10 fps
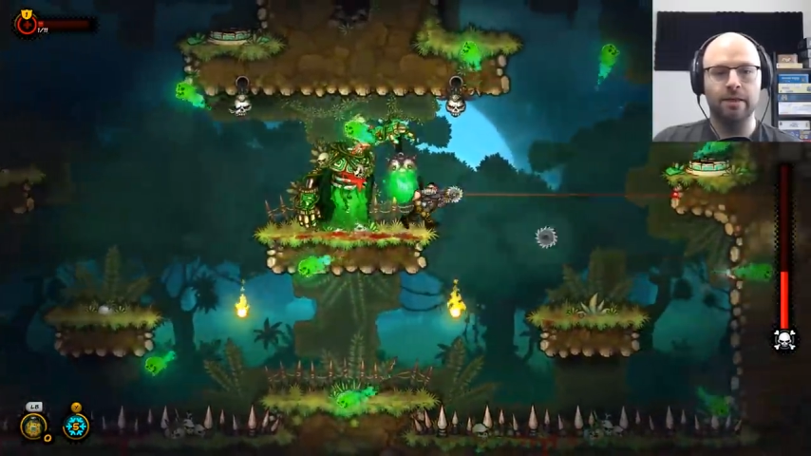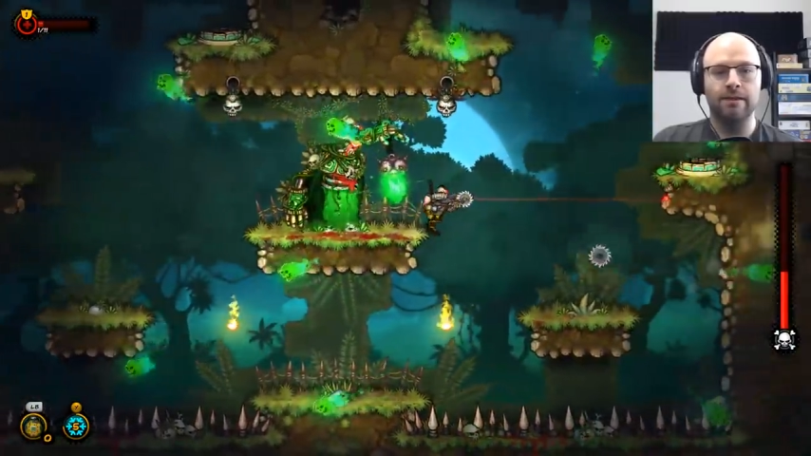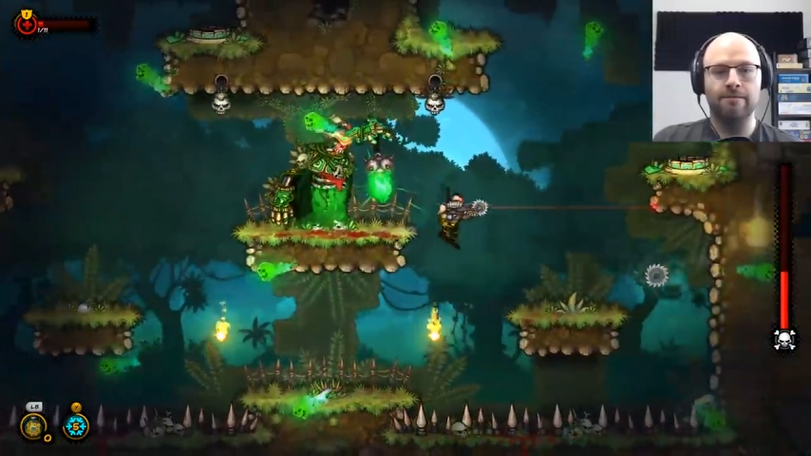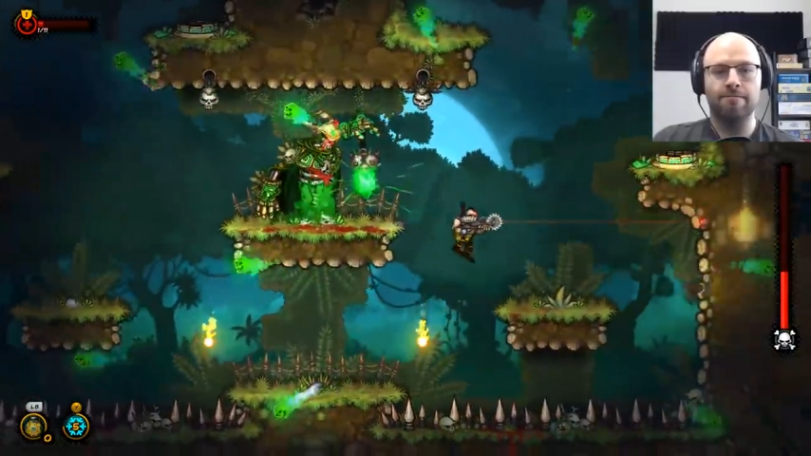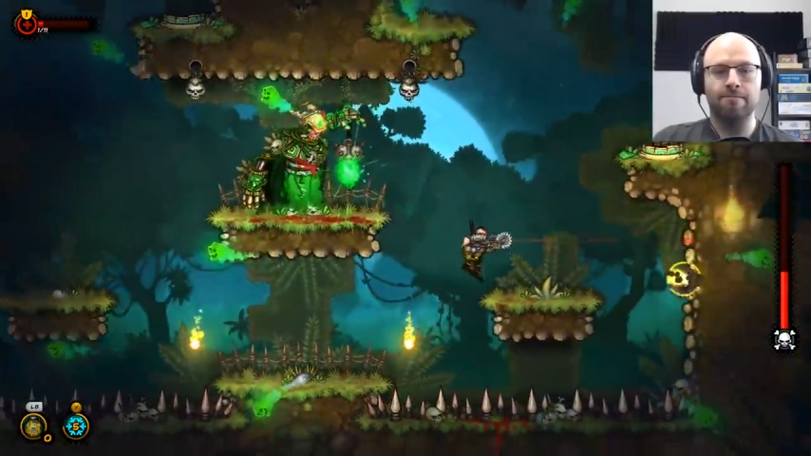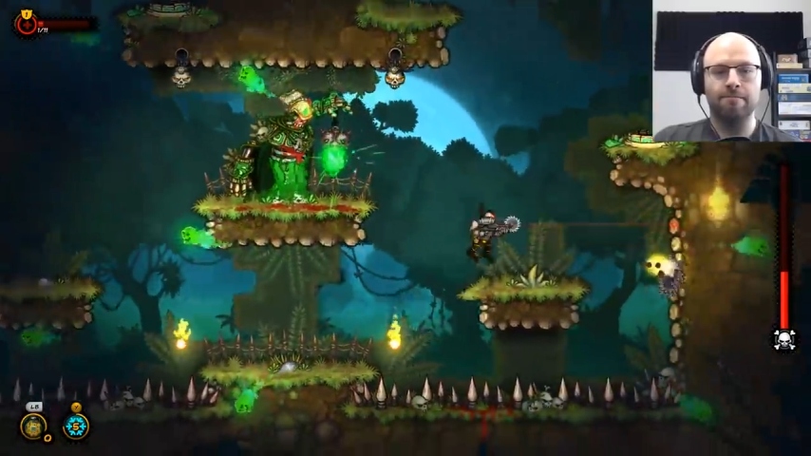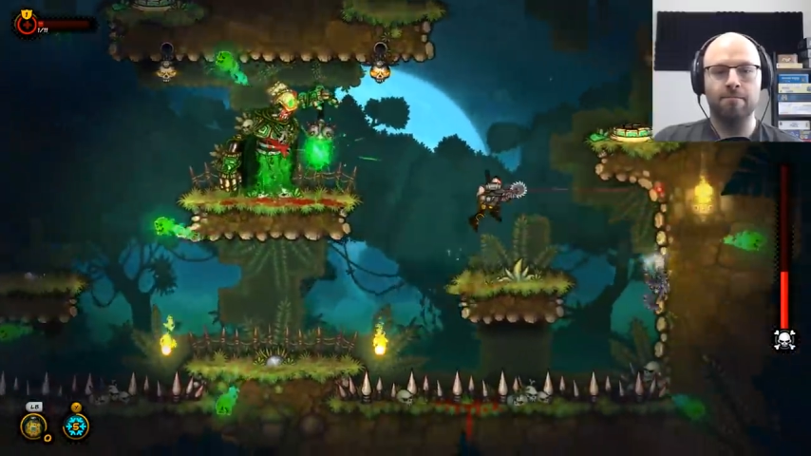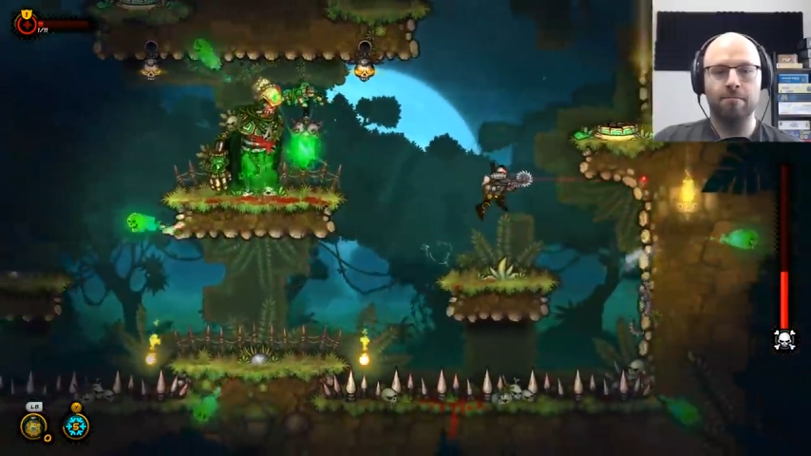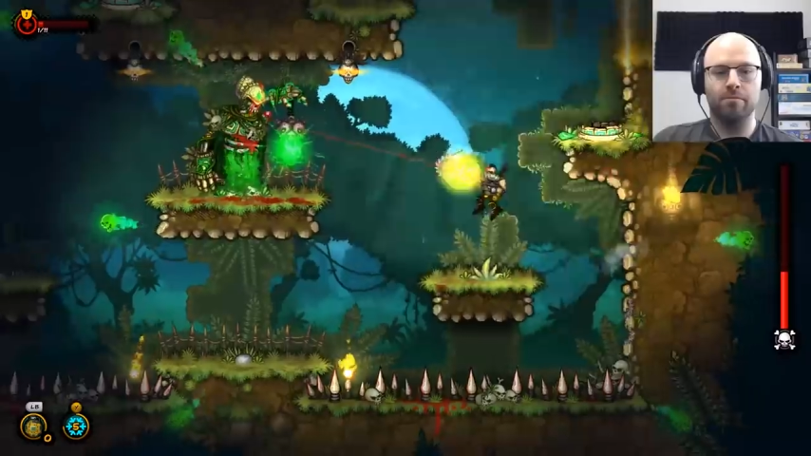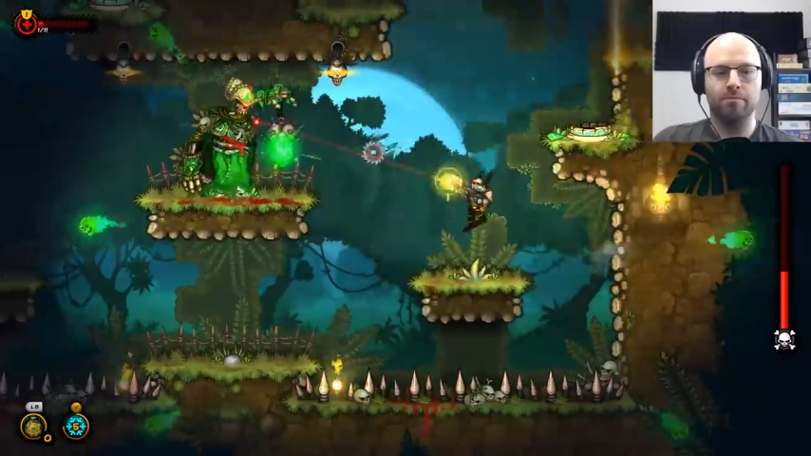
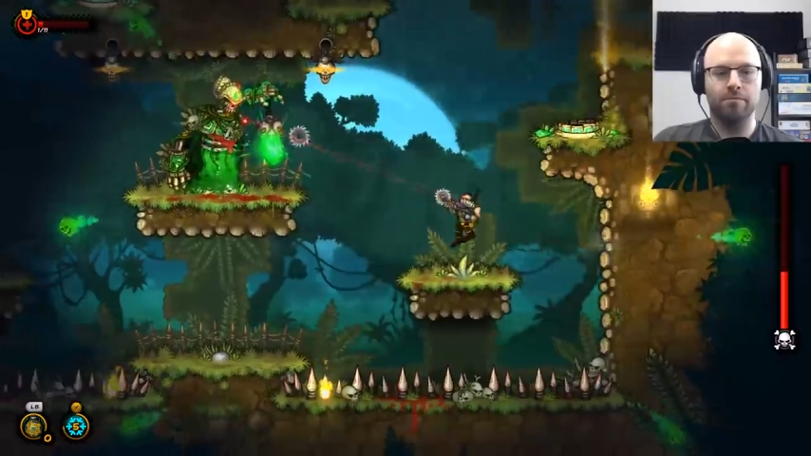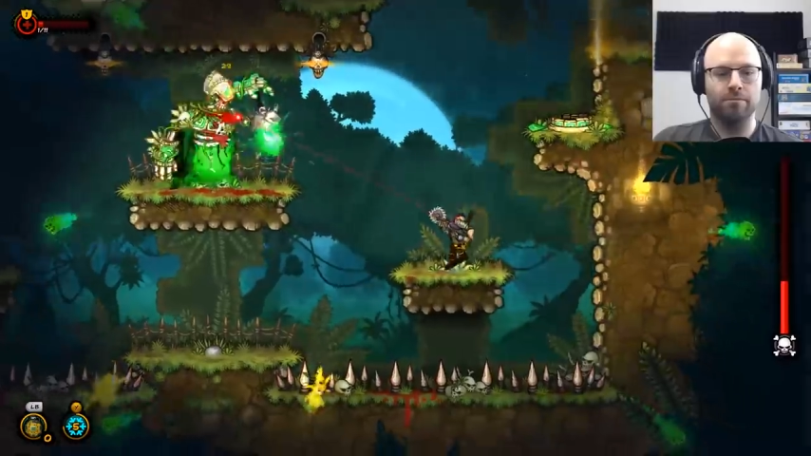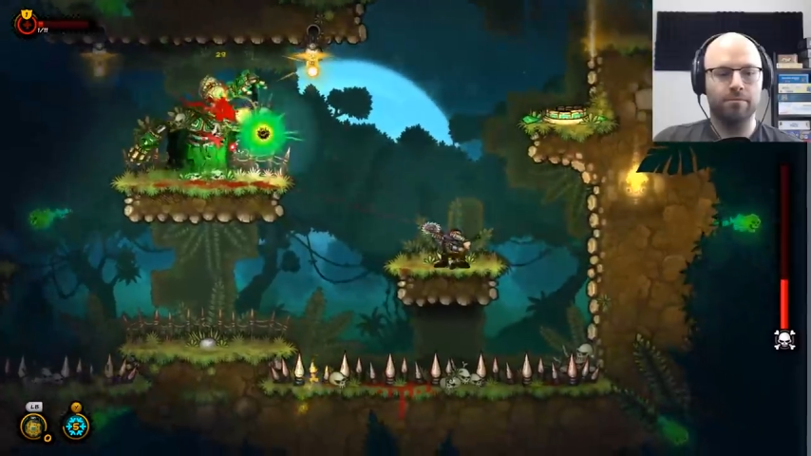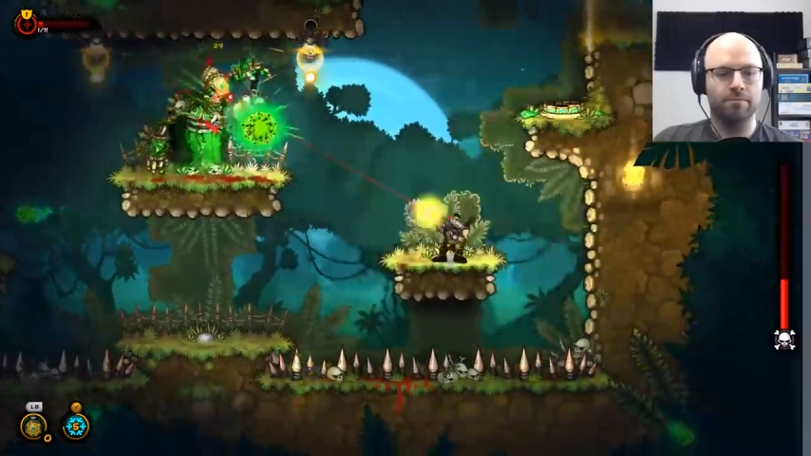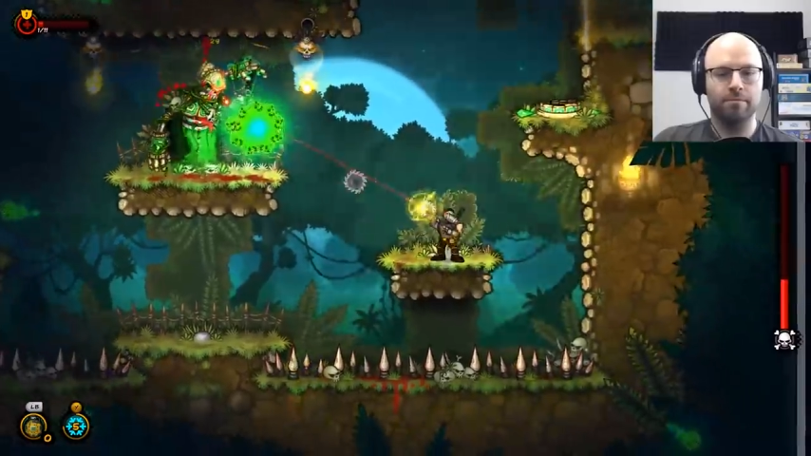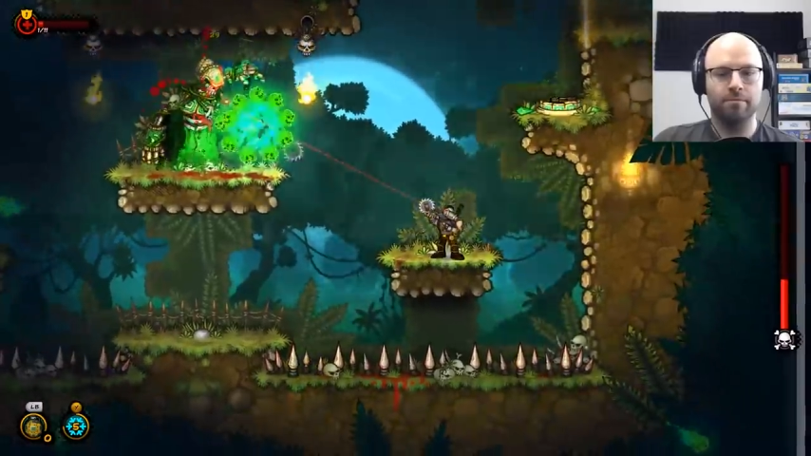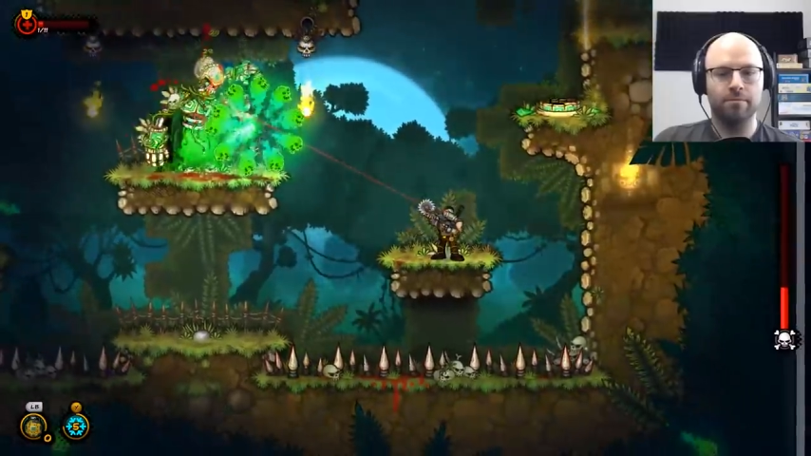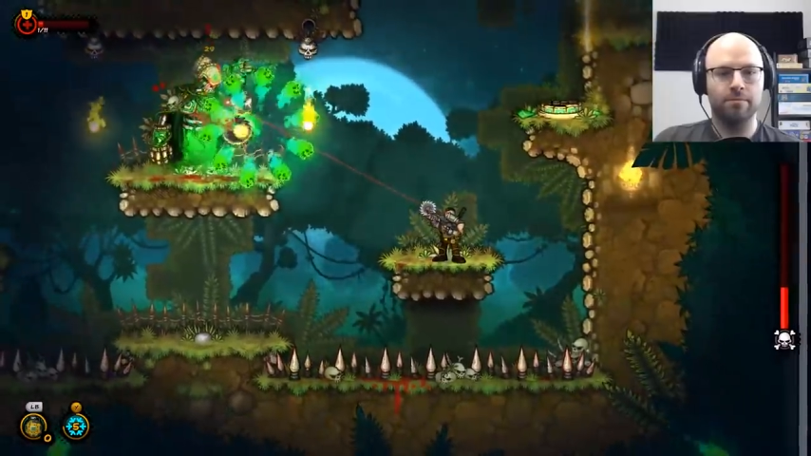(silence)